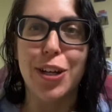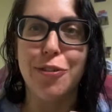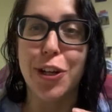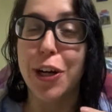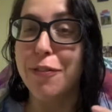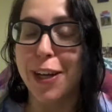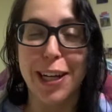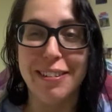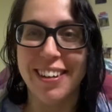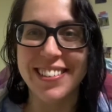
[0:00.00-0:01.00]
for a very
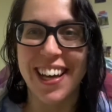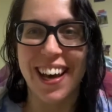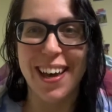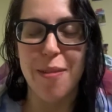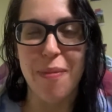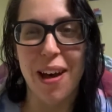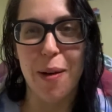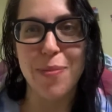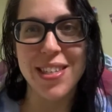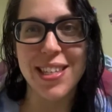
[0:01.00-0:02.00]
long time.
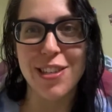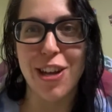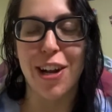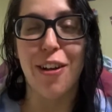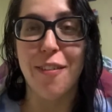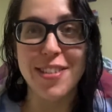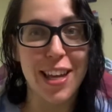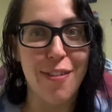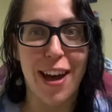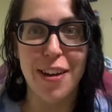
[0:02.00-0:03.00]
This is a channel obviously
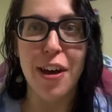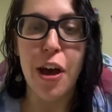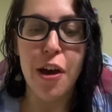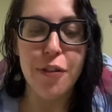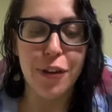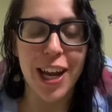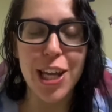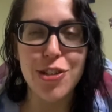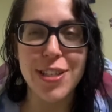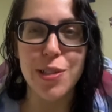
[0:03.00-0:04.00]
I've had for
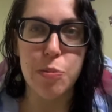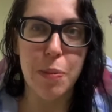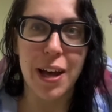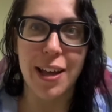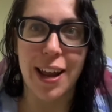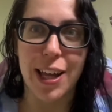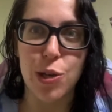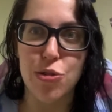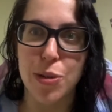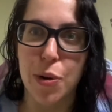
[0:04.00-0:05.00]
ages, but I
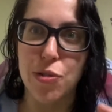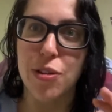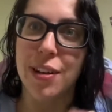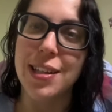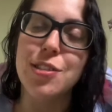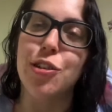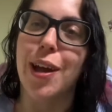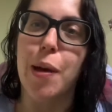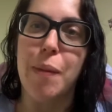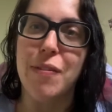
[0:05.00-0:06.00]
usually post on
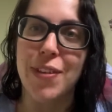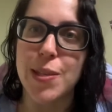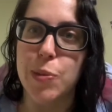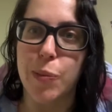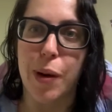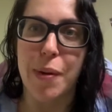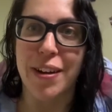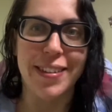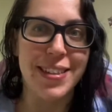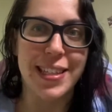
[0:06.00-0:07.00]
Instagram and Facebook
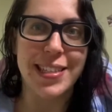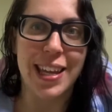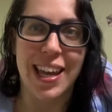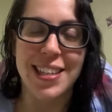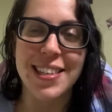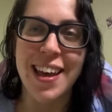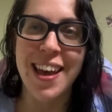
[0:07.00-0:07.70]
primarily these days.